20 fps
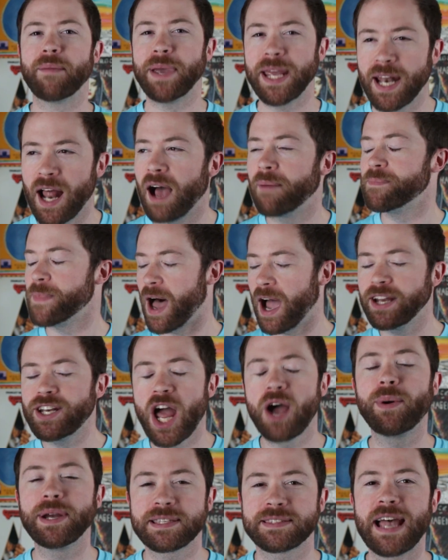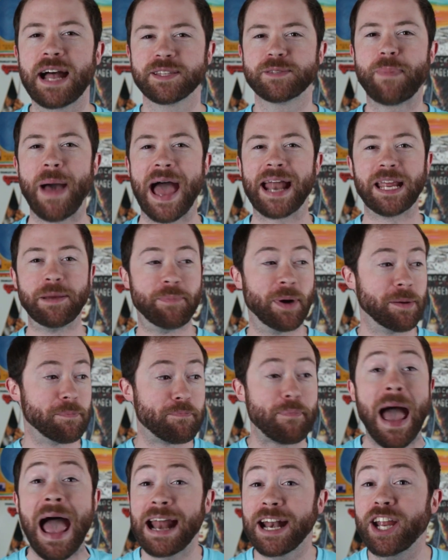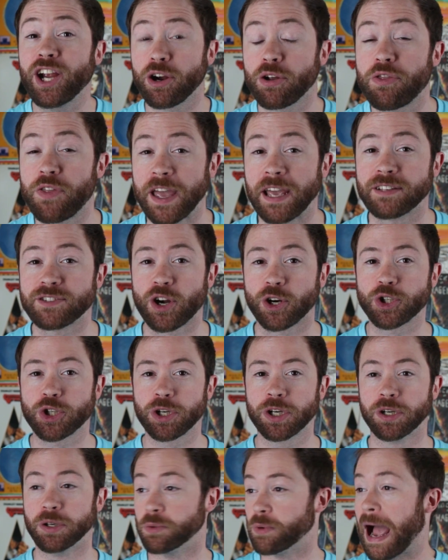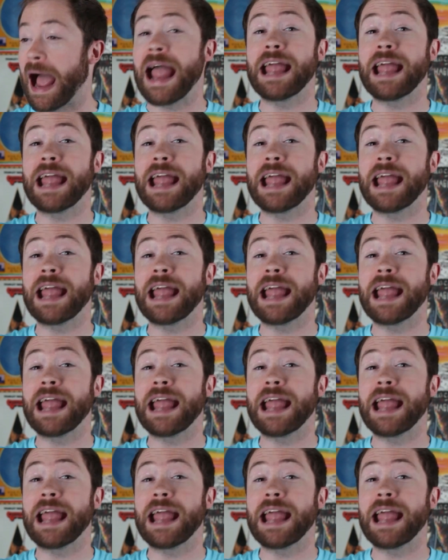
I mean, I know it sounds batty, but battier things are true.